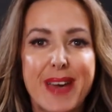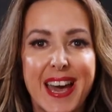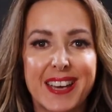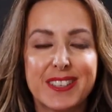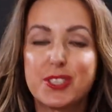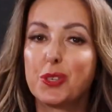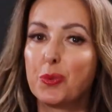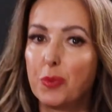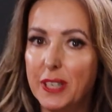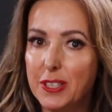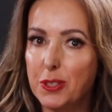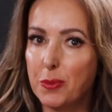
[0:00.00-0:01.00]
back to
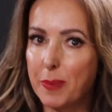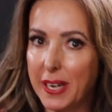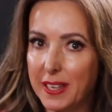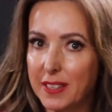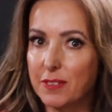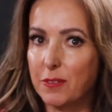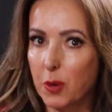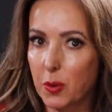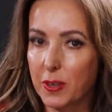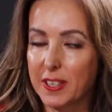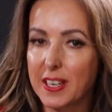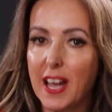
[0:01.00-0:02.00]
WEDO Pay It
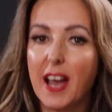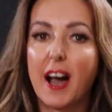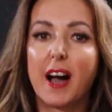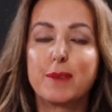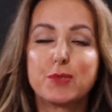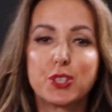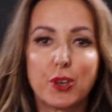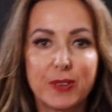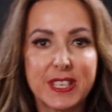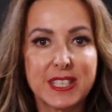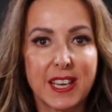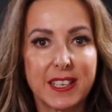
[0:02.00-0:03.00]
Forward. I'm so
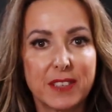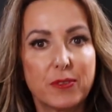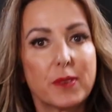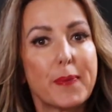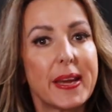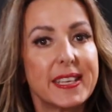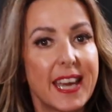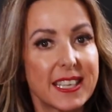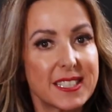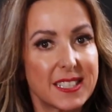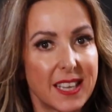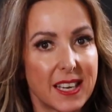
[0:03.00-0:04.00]
excited for my
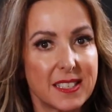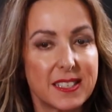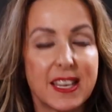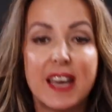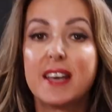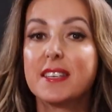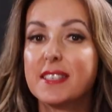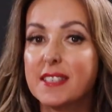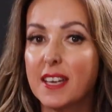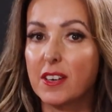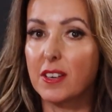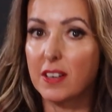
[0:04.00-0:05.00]
next guest,
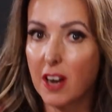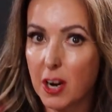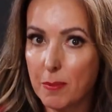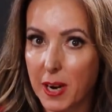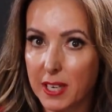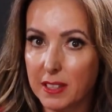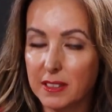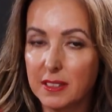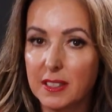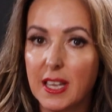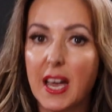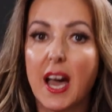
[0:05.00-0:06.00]
Sarah
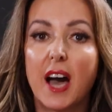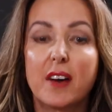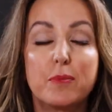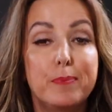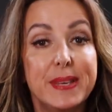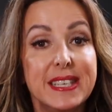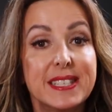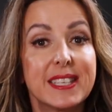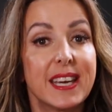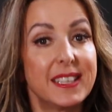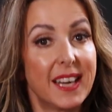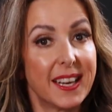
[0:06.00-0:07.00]
Carmichael of Bees
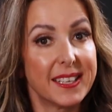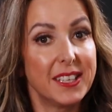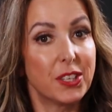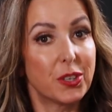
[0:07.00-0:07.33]
and Honey